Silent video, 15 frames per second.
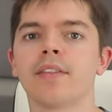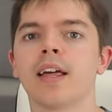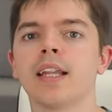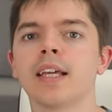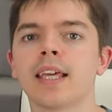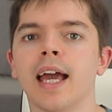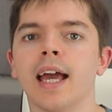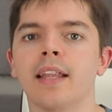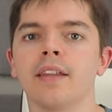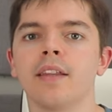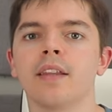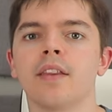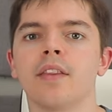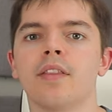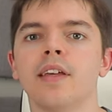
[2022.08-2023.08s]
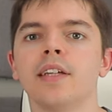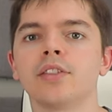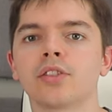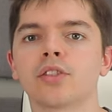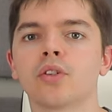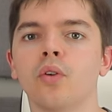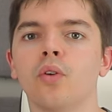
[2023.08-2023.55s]
then again, this
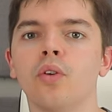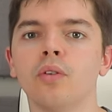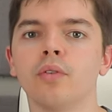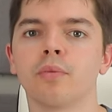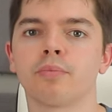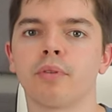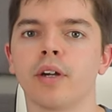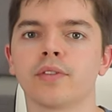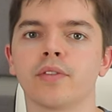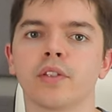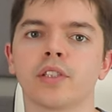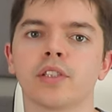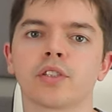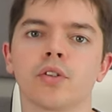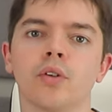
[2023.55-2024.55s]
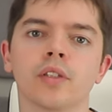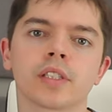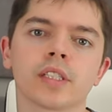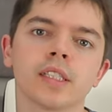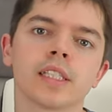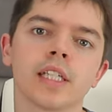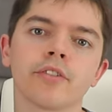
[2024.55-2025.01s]
score, or price versus score, is
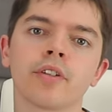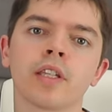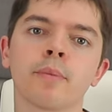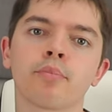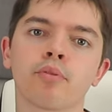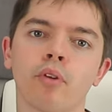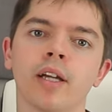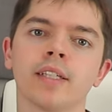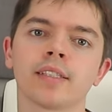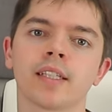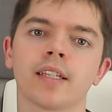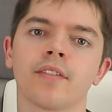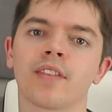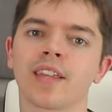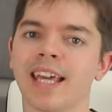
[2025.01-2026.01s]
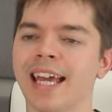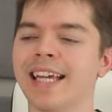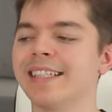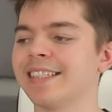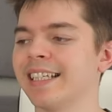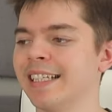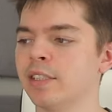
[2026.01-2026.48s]
considering the price of the
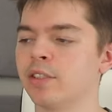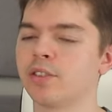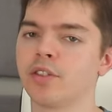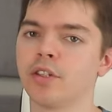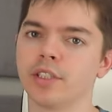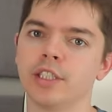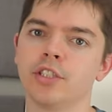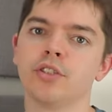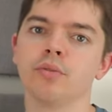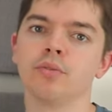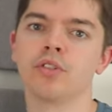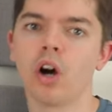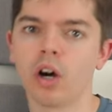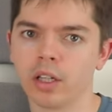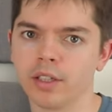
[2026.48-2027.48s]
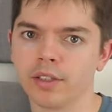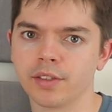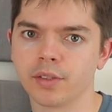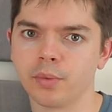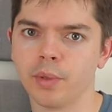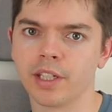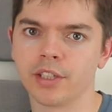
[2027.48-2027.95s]
case is
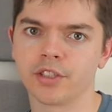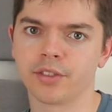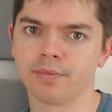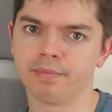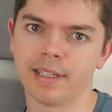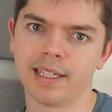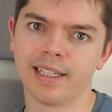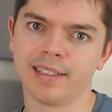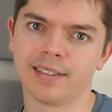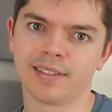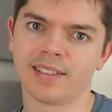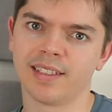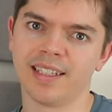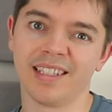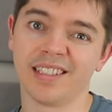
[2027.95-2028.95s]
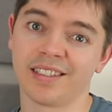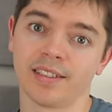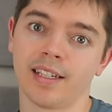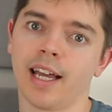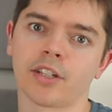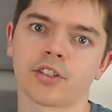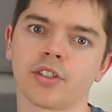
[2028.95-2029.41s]
$32, which it isn't
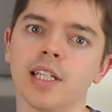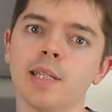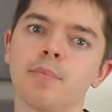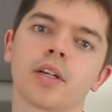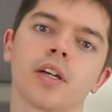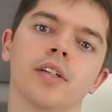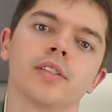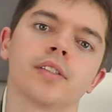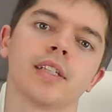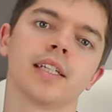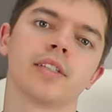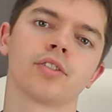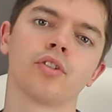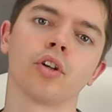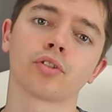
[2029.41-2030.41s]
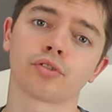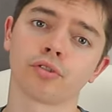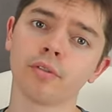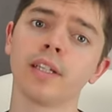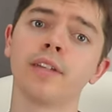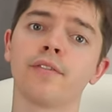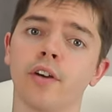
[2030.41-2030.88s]
actually, because it's not
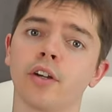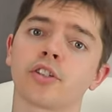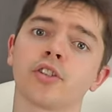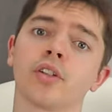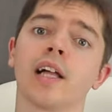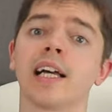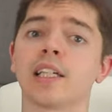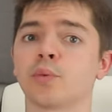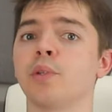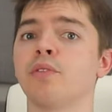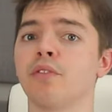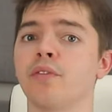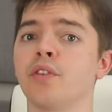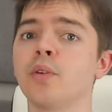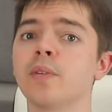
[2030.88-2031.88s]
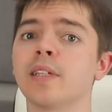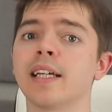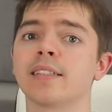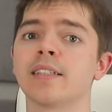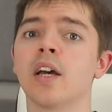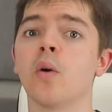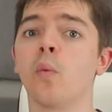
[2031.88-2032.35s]
truly functional as we reviewed
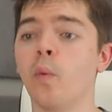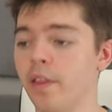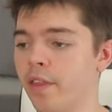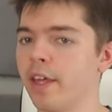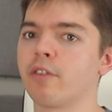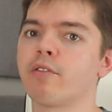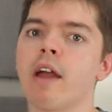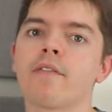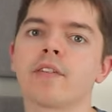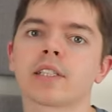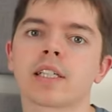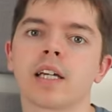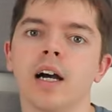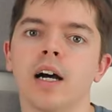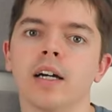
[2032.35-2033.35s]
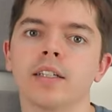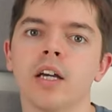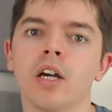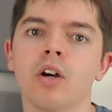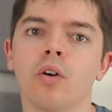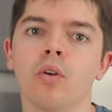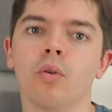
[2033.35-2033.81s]
it with a graphics card
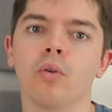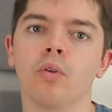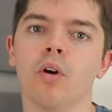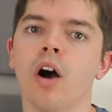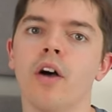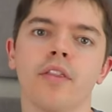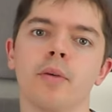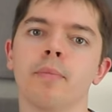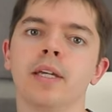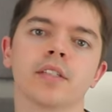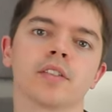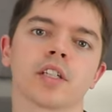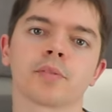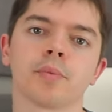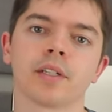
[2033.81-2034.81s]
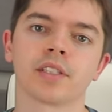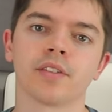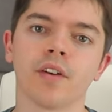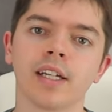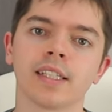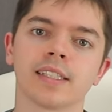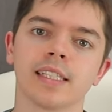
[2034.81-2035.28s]
or other PCI Express
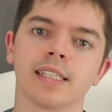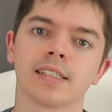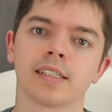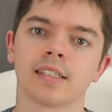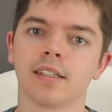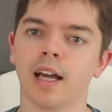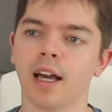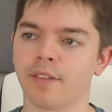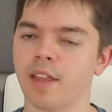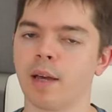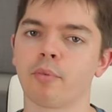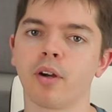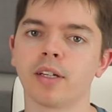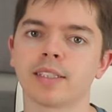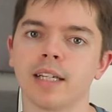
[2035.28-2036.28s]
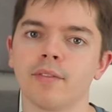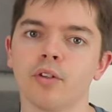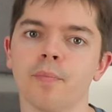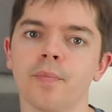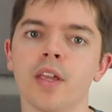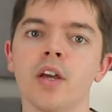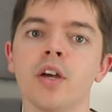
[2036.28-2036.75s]
devices at that price level.
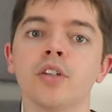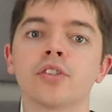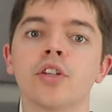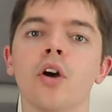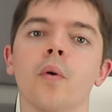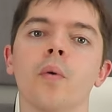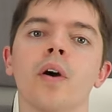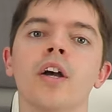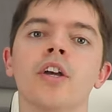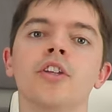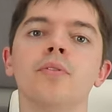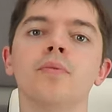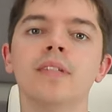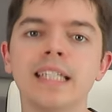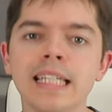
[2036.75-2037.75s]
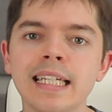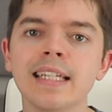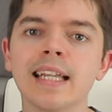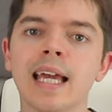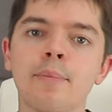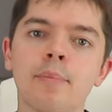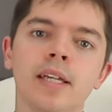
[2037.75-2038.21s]
So you
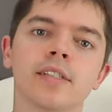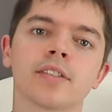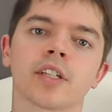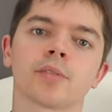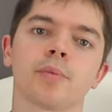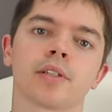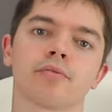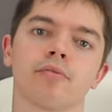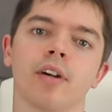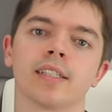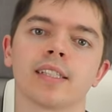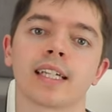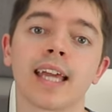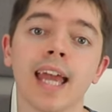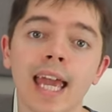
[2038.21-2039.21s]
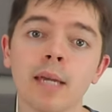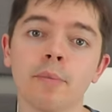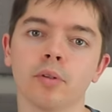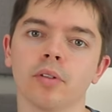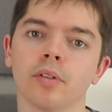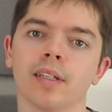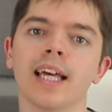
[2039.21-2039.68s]
need a PCI Express riser
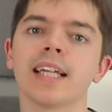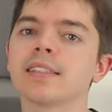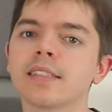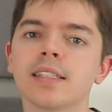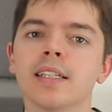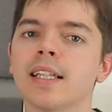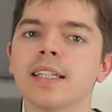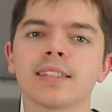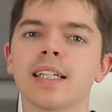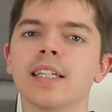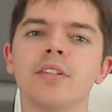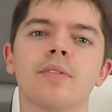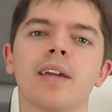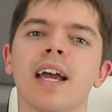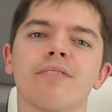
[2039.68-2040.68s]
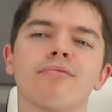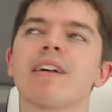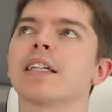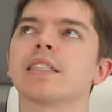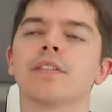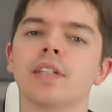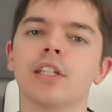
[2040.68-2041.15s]
cable. Let's say you get a
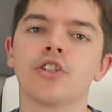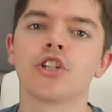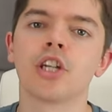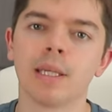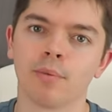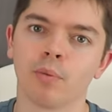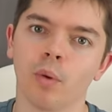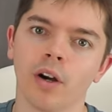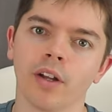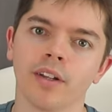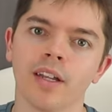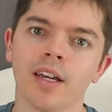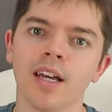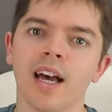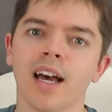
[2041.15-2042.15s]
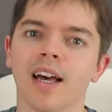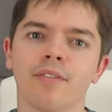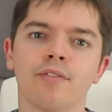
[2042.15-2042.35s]
relatively cheap one, a